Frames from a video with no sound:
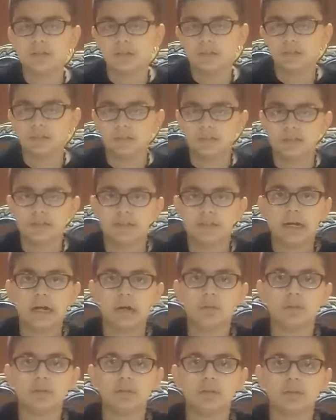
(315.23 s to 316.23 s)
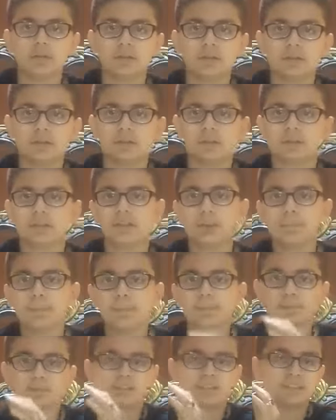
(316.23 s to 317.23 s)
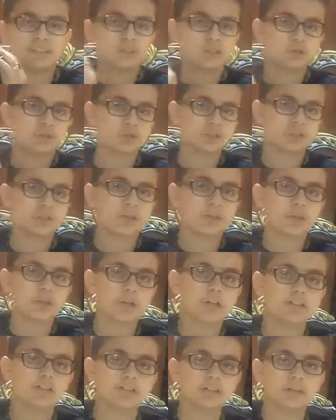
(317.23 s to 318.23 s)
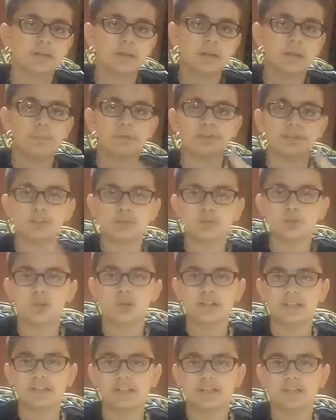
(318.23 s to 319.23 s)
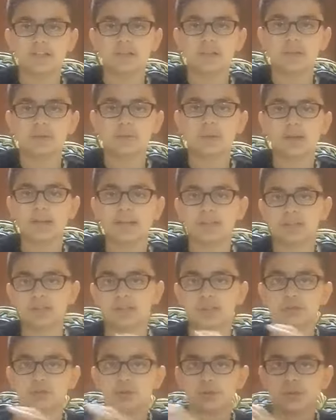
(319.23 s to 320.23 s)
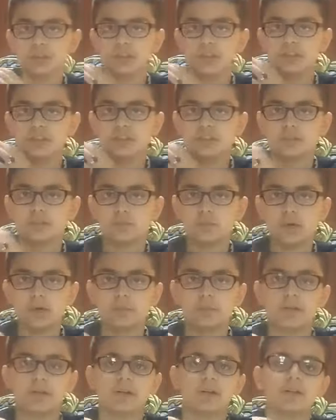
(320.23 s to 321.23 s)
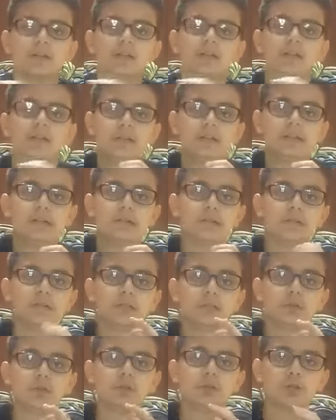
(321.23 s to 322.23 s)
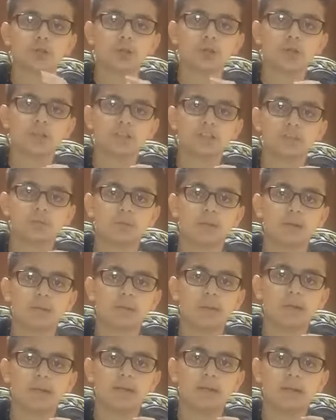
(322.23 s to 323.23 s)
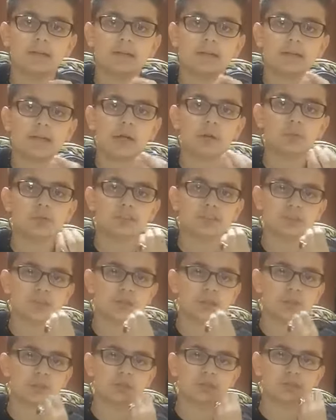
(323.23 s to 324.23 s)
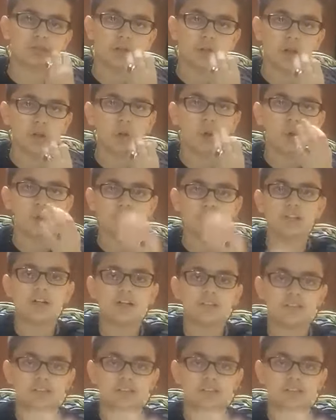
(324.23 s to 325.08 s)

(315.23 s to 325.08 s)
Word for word: Now, some people say she told another cousin, but the strongest riwayah is she told her cousin Warwara. Now, when she told her cousin Warwara, it was it was a old cousin.